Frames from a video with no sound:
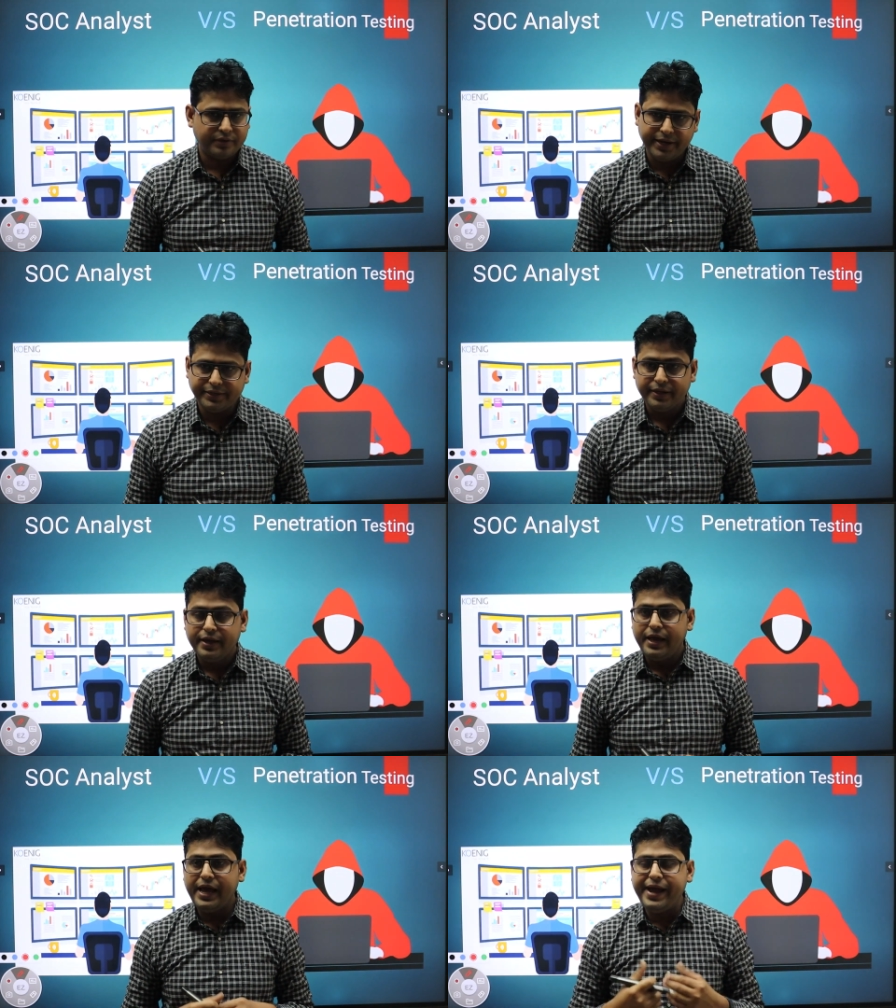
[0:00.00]
right
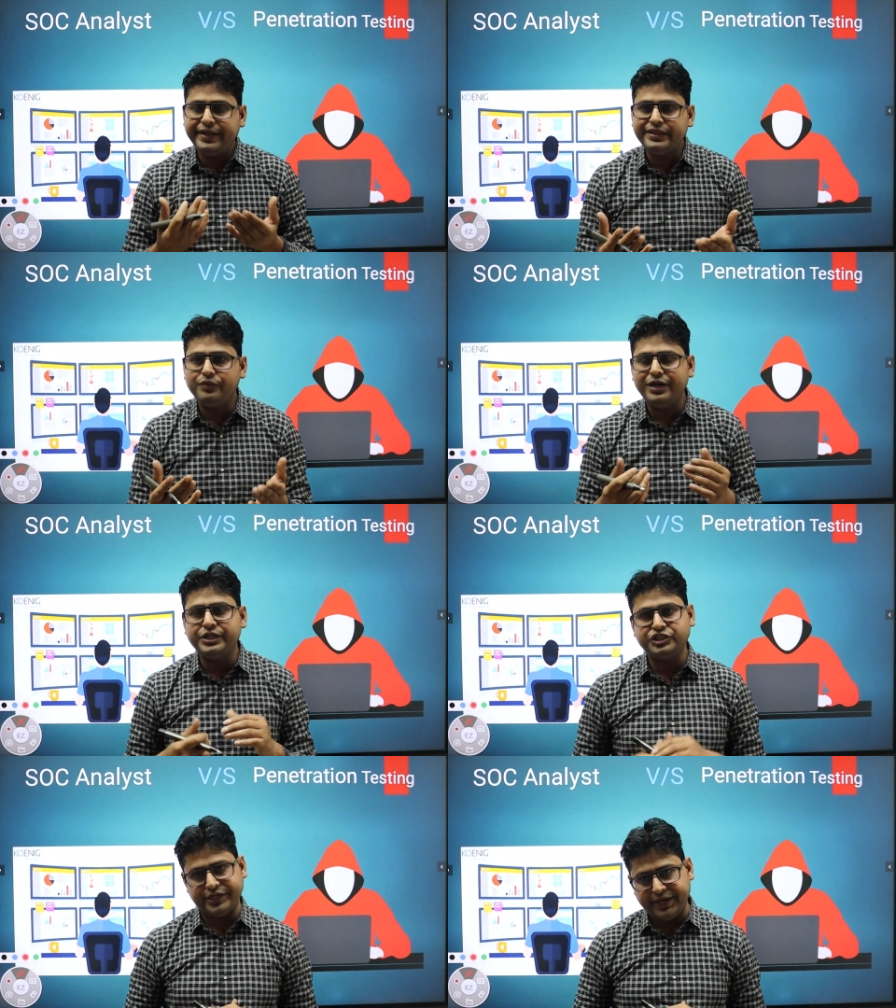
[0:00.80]
and they
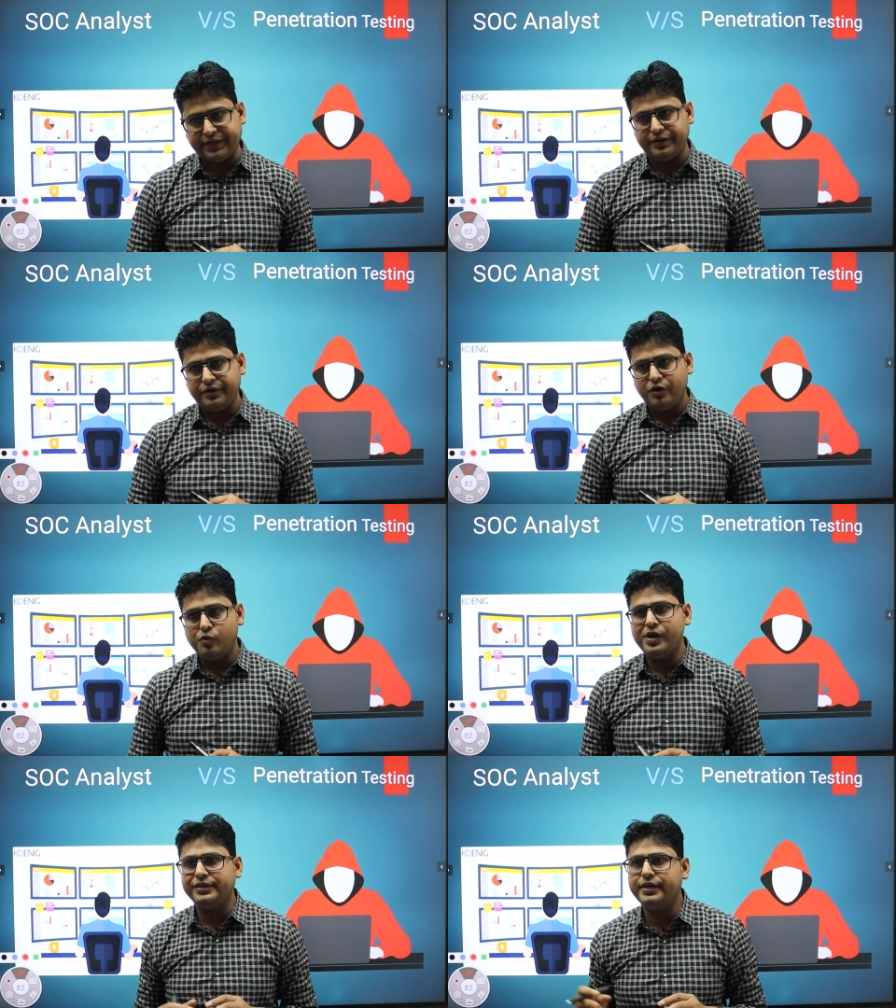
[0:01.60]
will check
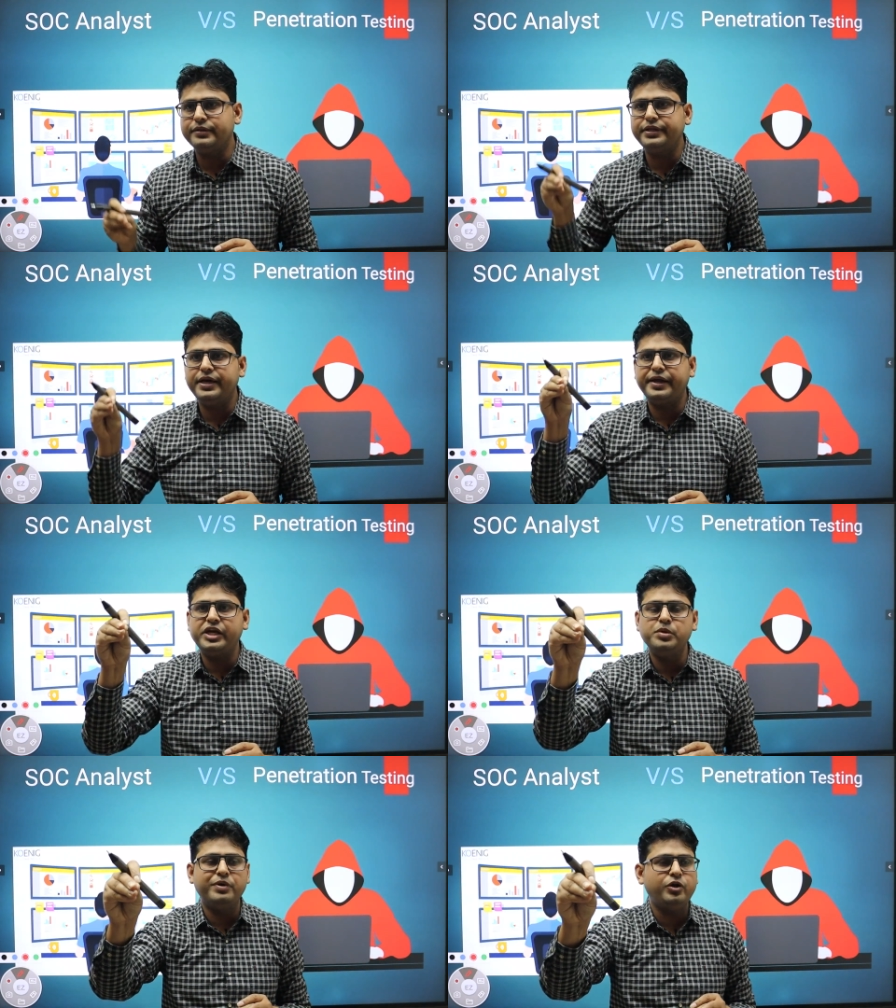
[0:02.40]
whether they are
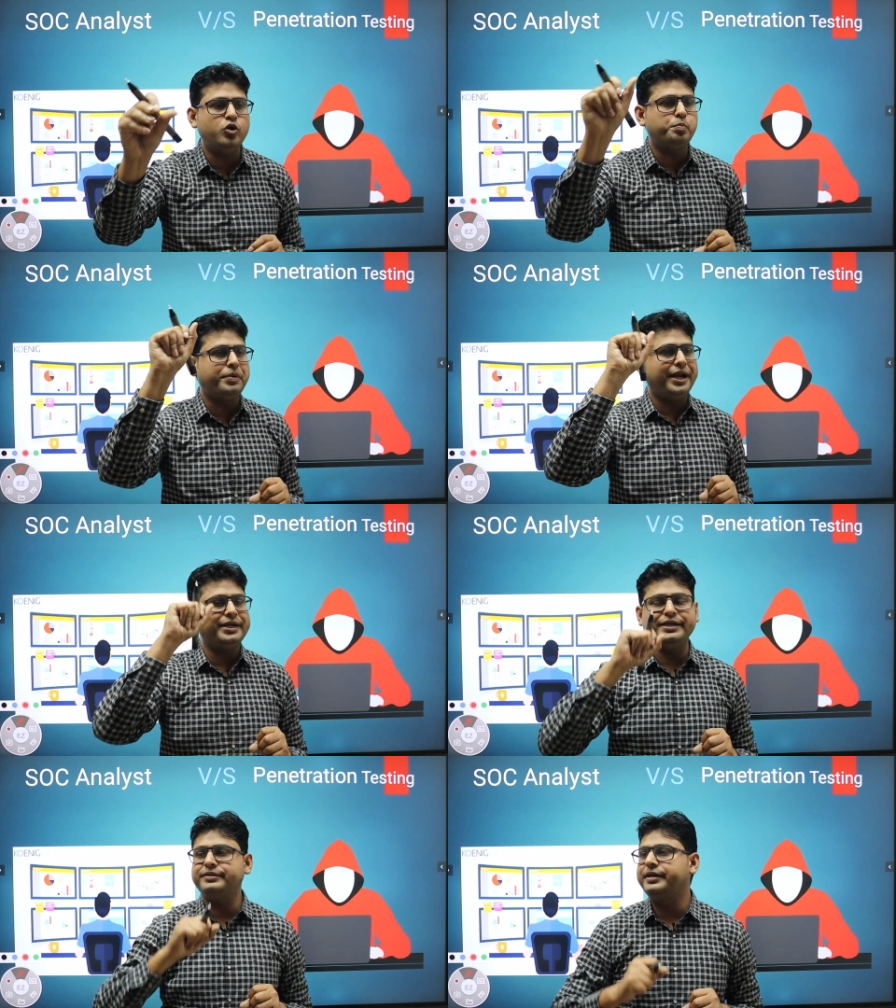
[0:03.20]
able to
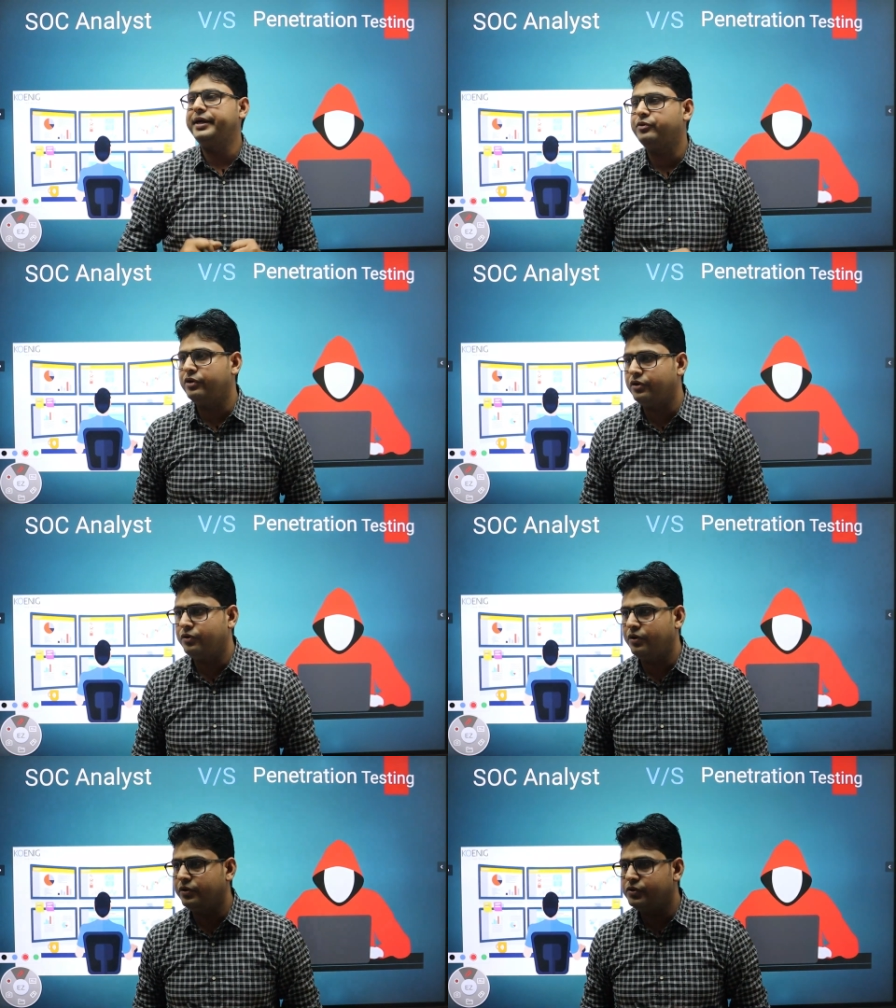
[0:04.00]
penetrate the network
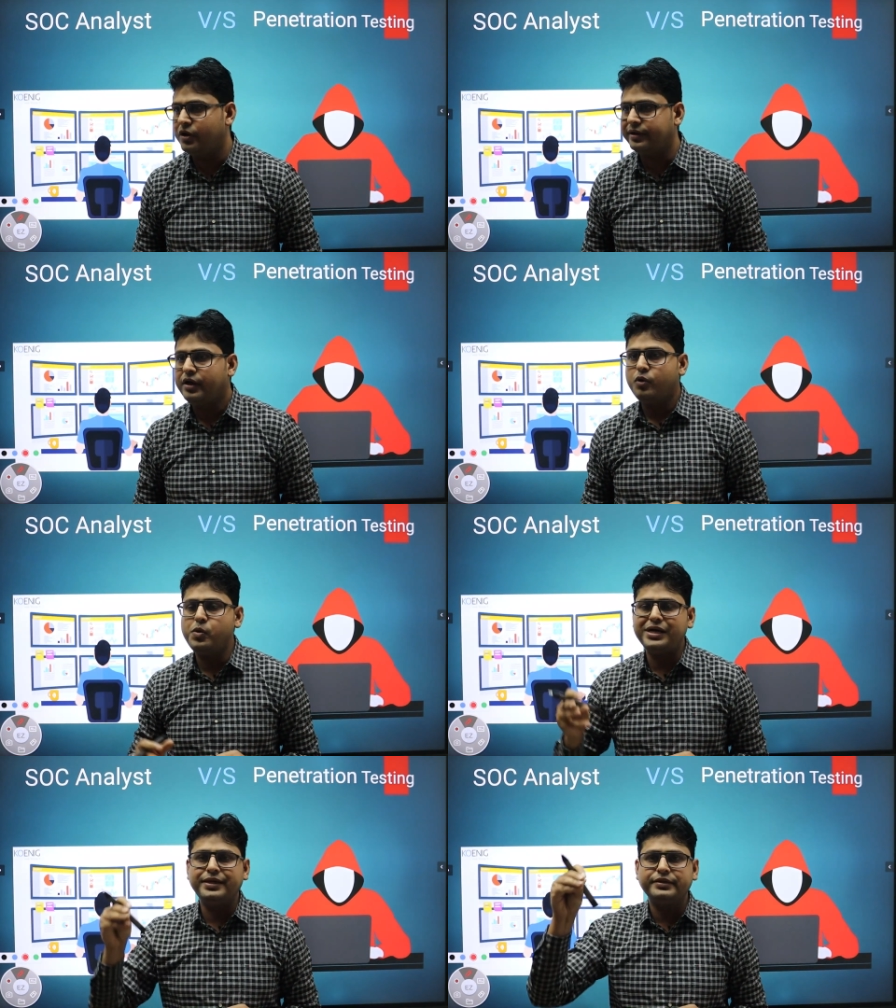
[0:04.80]
or no, not,
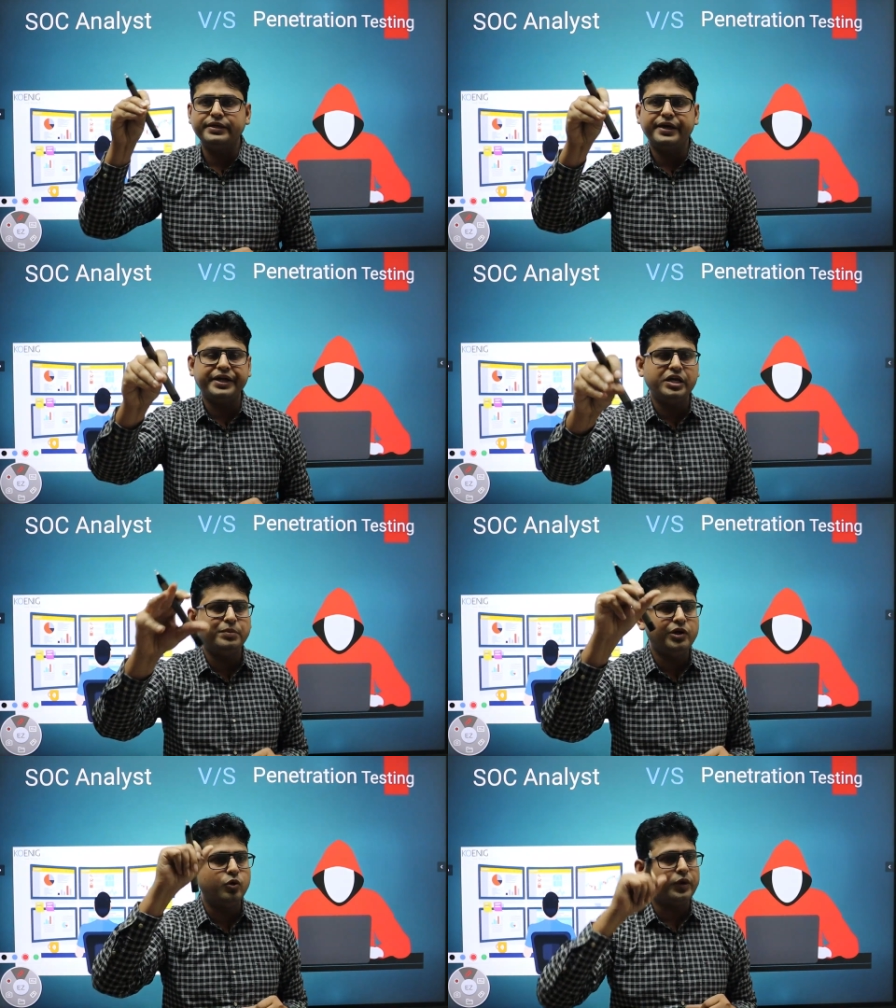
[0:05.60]
whether they are
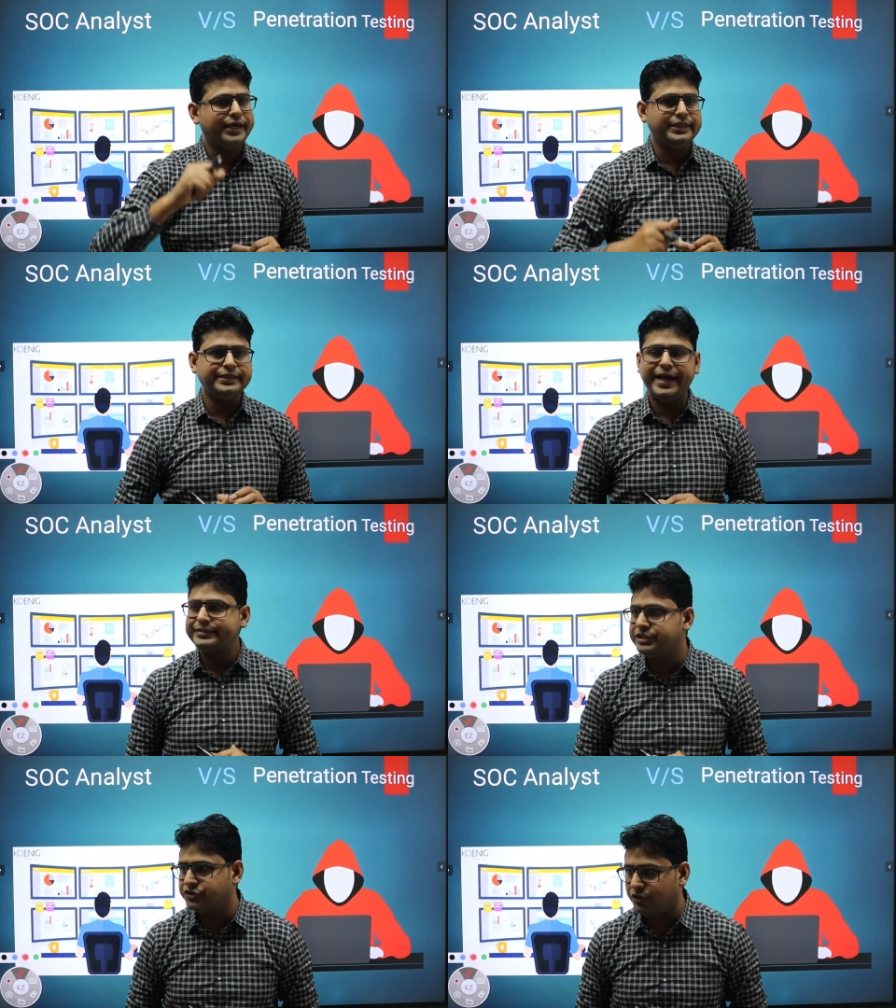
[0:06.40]
able to gain the
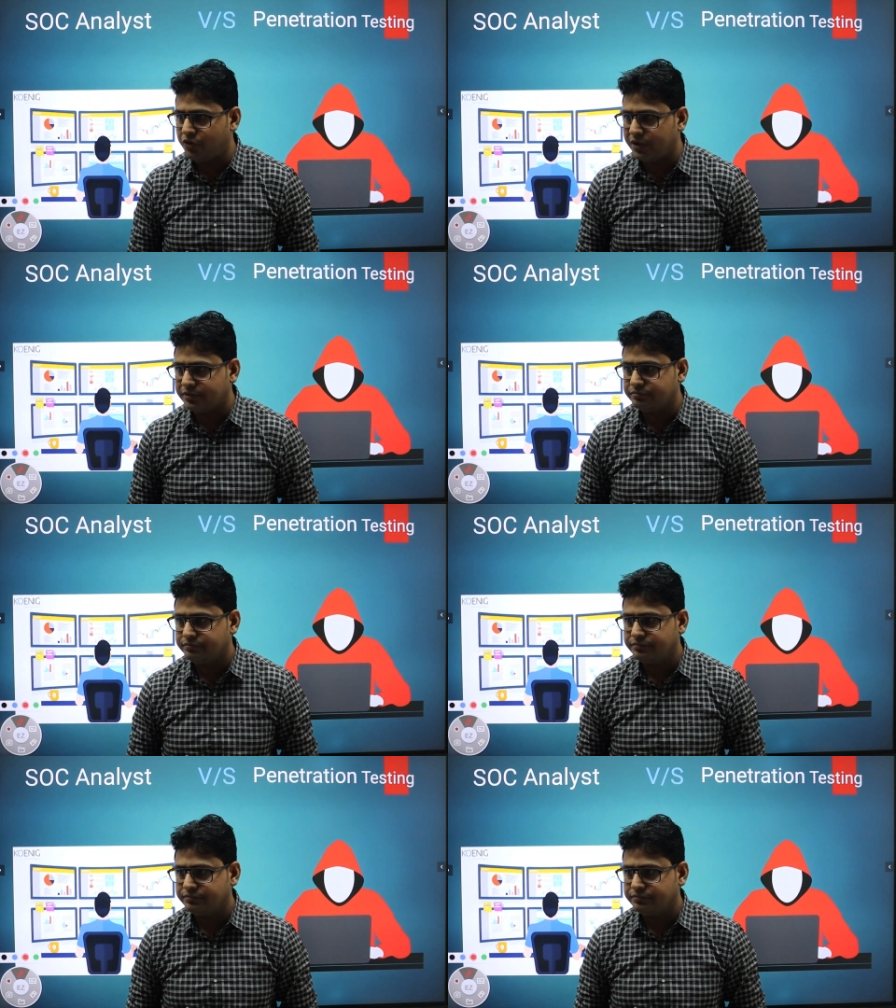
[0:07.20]
access or not.